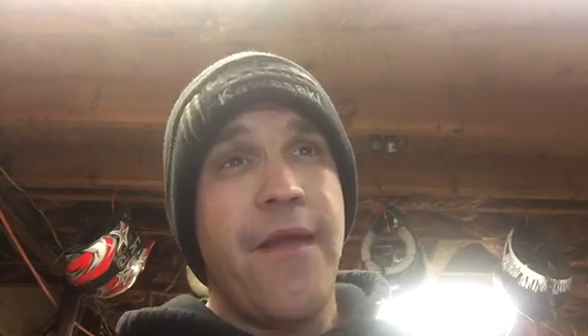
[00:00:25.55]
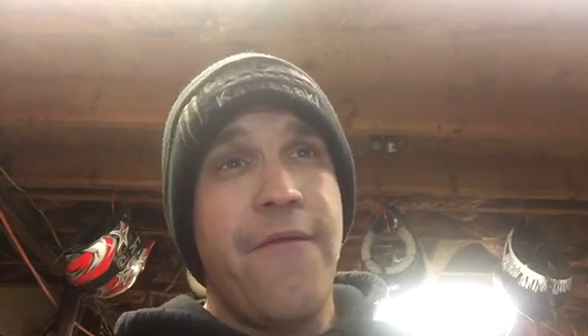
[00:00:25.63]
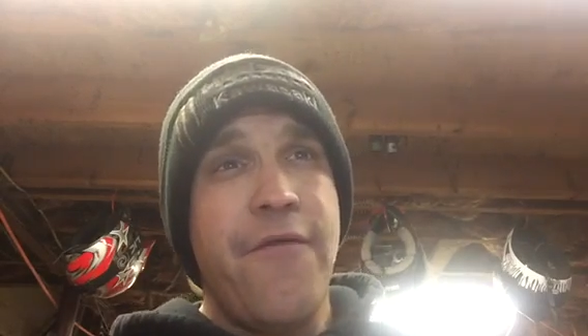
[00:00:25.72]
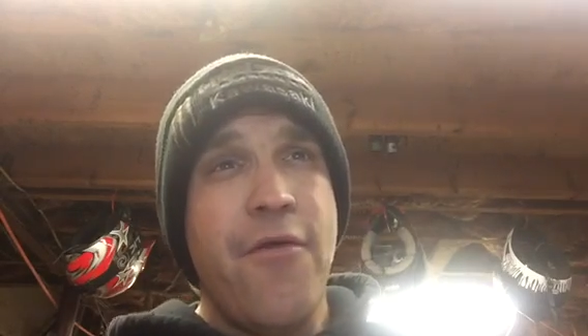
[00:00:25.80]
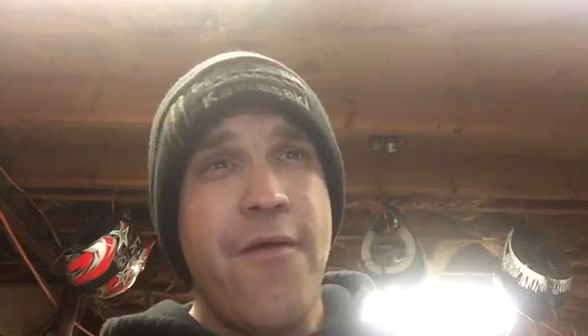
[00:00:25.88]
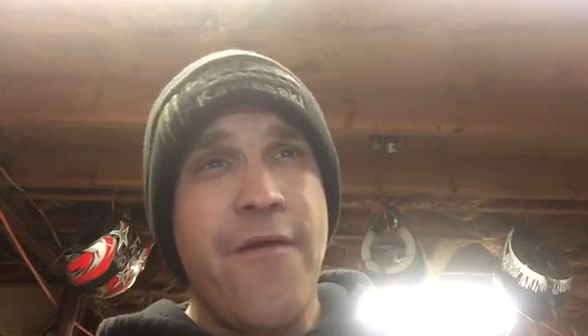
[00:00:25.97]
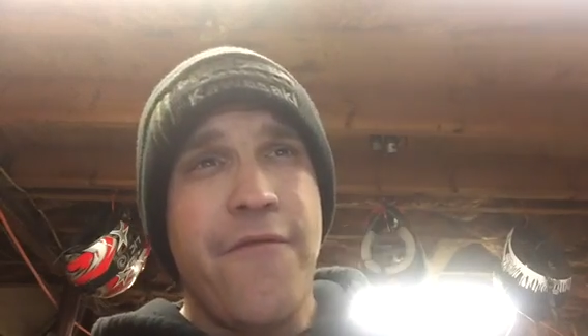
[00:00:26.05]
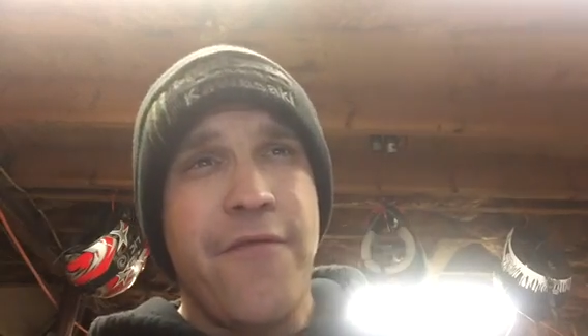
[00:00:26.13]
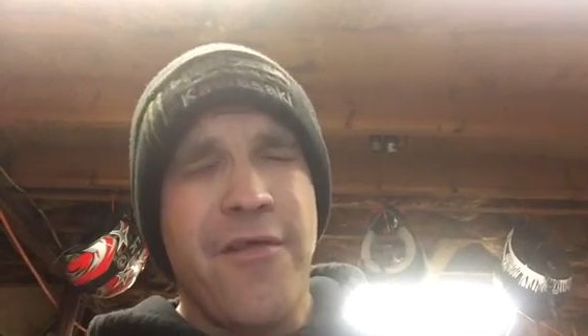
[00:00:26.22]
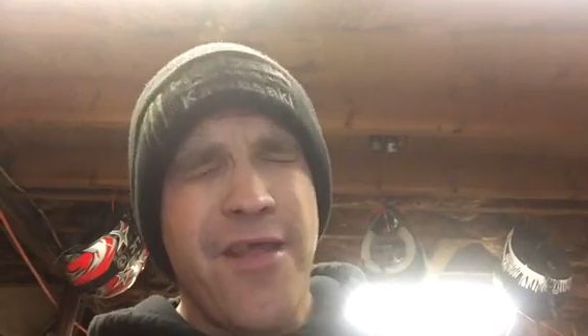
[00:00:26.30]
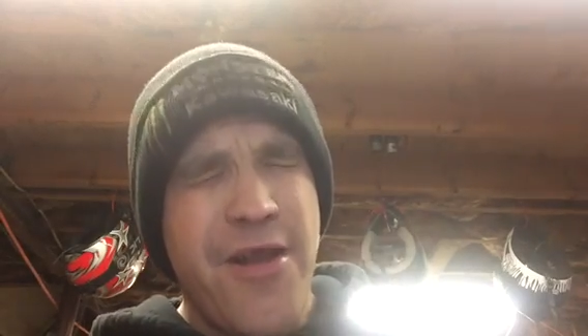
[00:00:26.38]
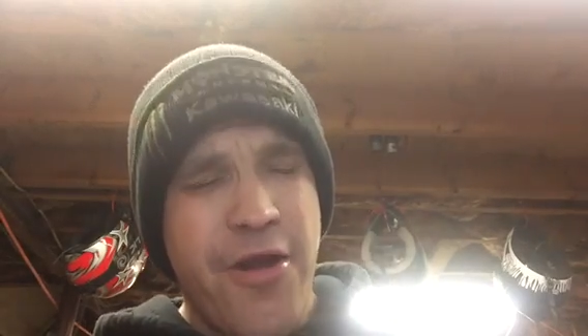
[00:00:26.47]
If you have
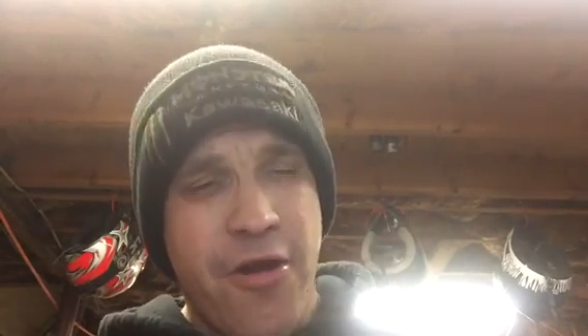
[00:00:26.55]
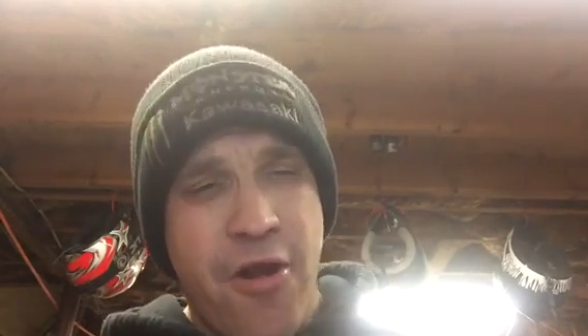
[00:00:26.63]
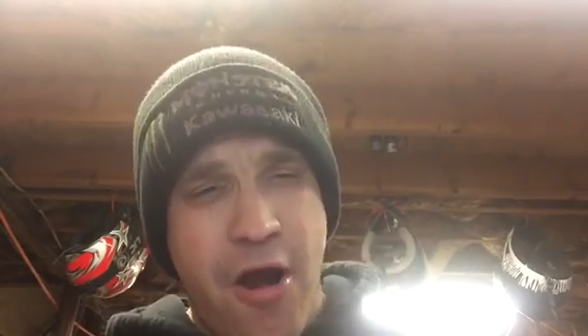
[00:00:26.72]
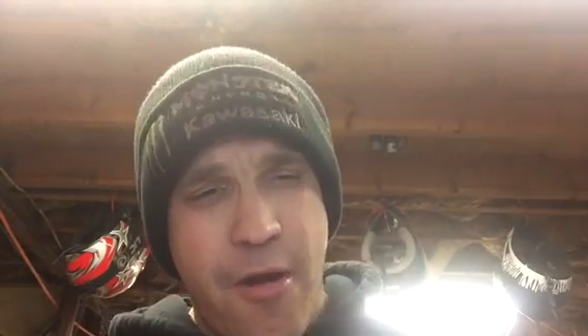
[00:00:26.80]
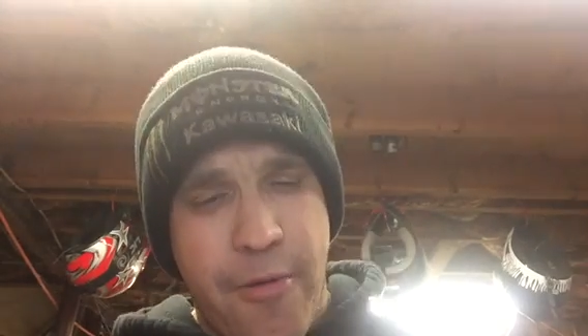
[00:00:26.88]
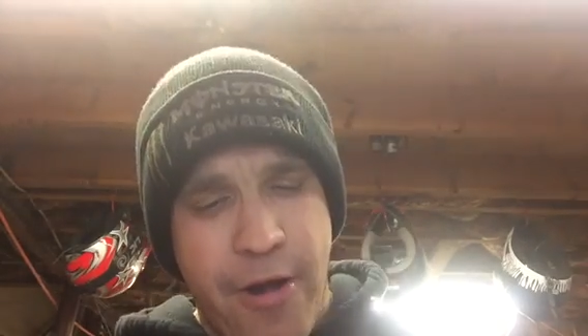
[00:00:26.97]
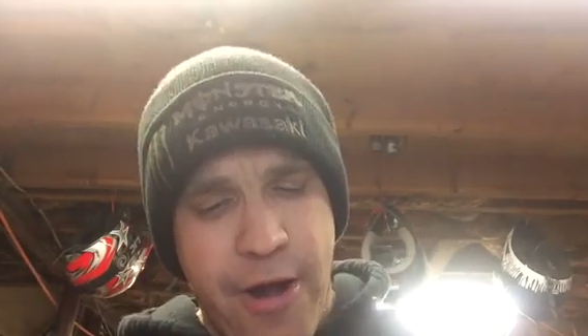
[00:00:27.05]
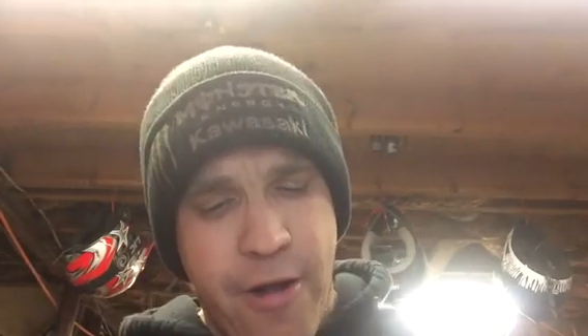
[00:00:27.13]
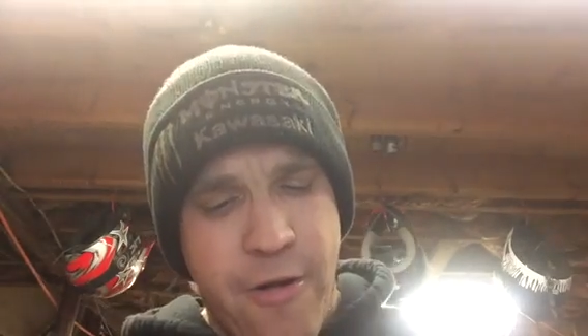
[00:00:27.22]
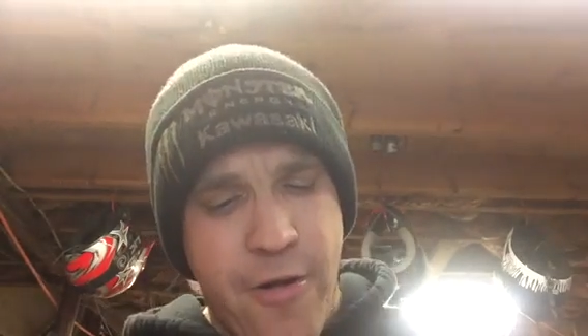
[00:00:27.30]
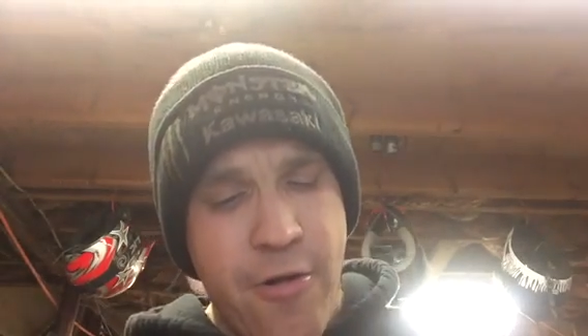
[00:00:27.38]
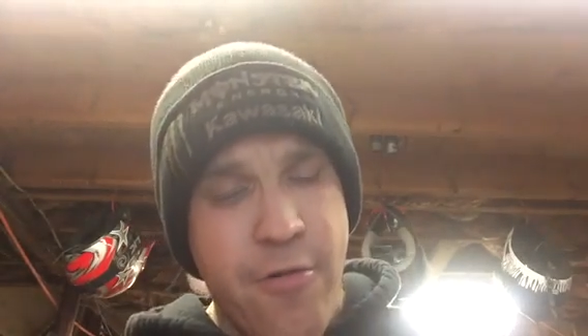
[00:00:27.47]
cleaned your
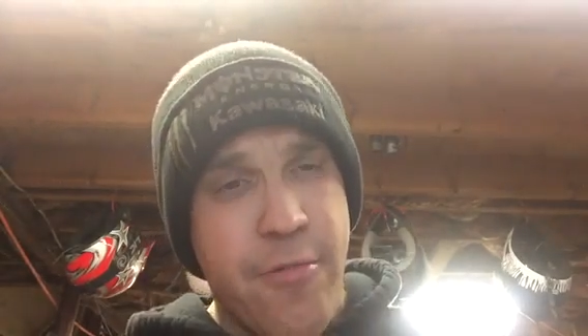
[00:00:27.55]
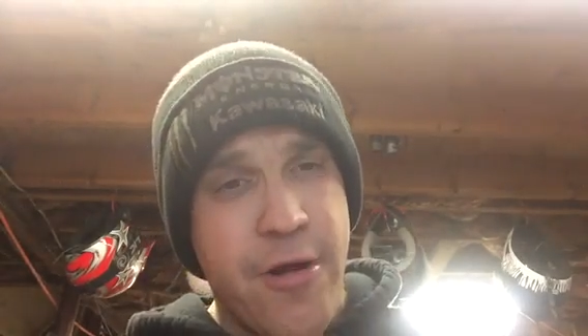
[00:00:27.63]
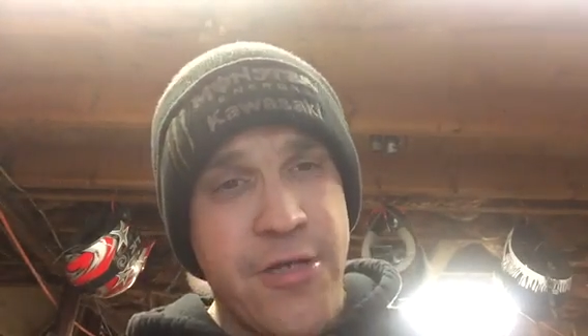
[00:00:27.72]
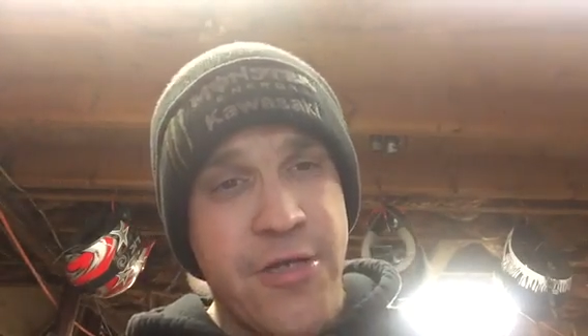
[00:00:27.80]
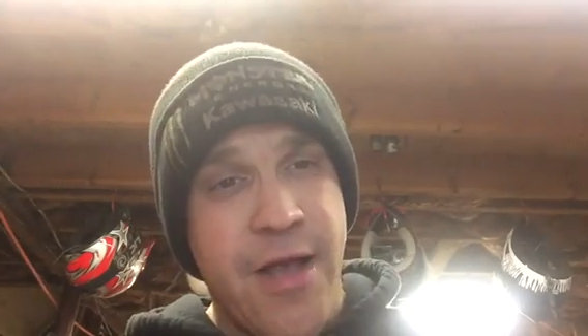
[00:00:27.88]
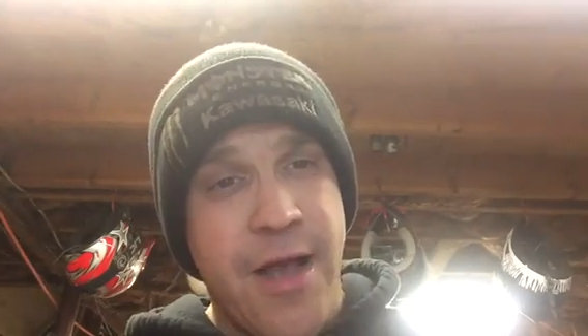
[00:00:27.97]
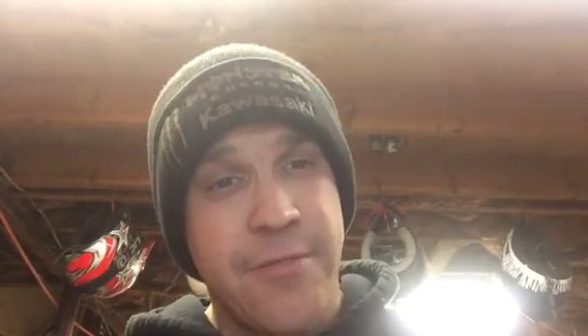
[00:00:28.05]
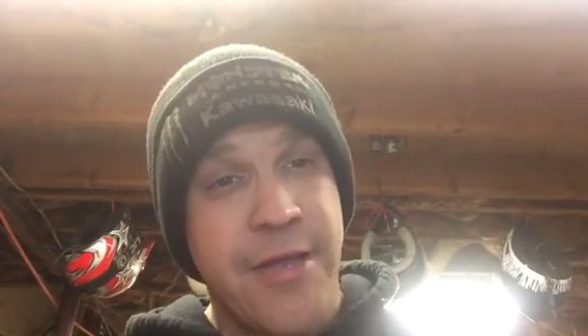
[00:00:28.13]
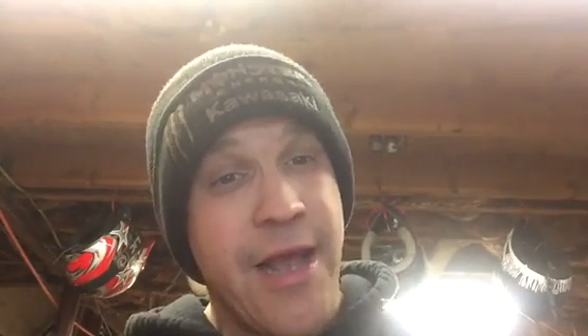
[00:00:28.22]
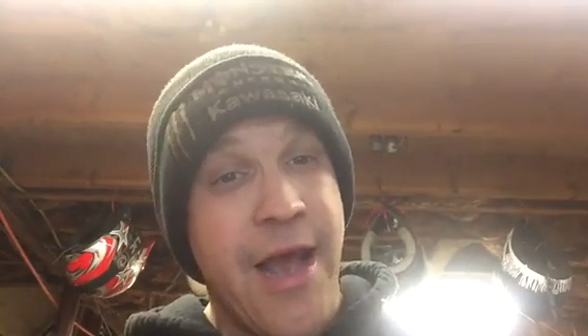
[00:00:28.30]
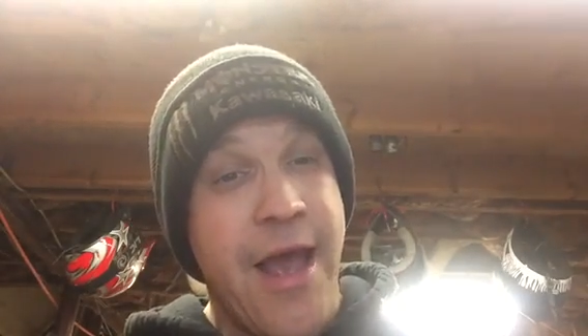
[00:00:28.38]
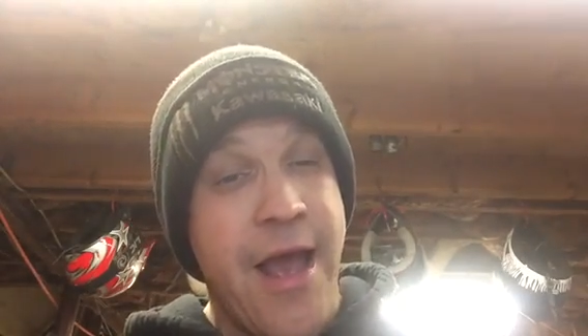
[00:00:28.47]
carburetor numerous times
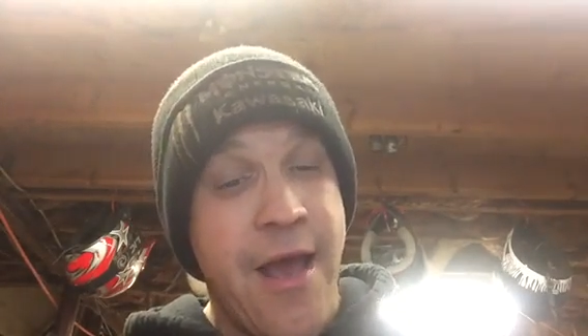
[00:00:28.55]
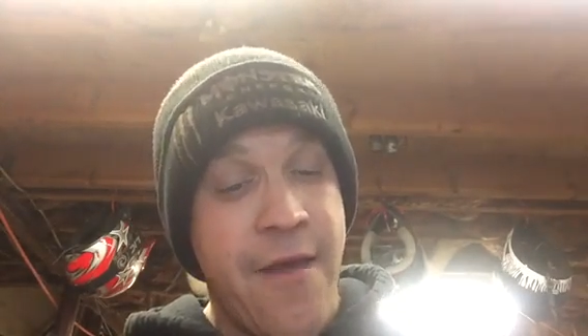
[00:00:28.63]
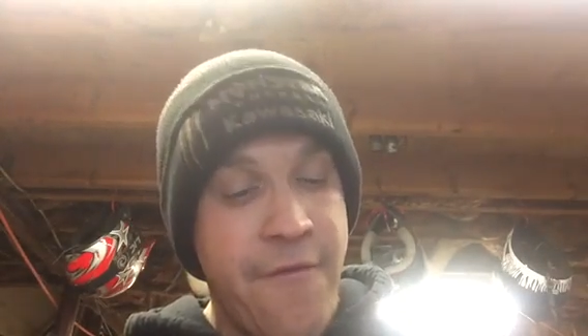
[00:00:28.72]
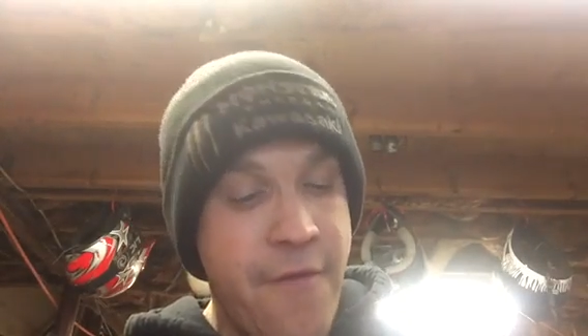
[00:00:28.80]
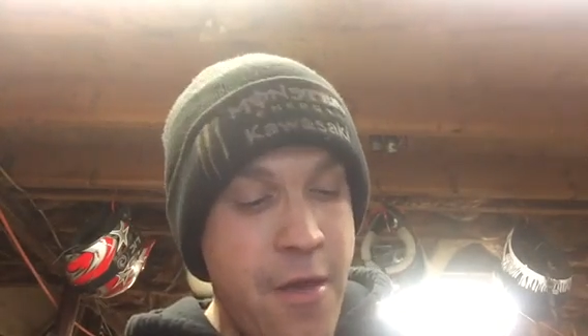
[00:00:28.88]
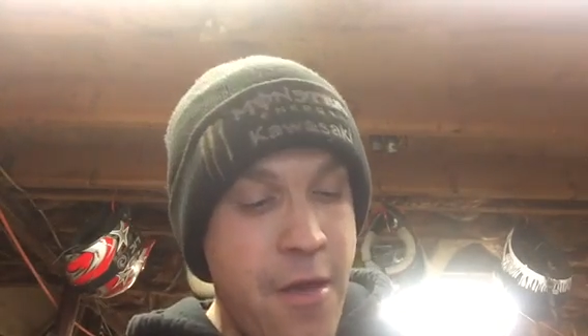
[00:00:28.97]
like I have,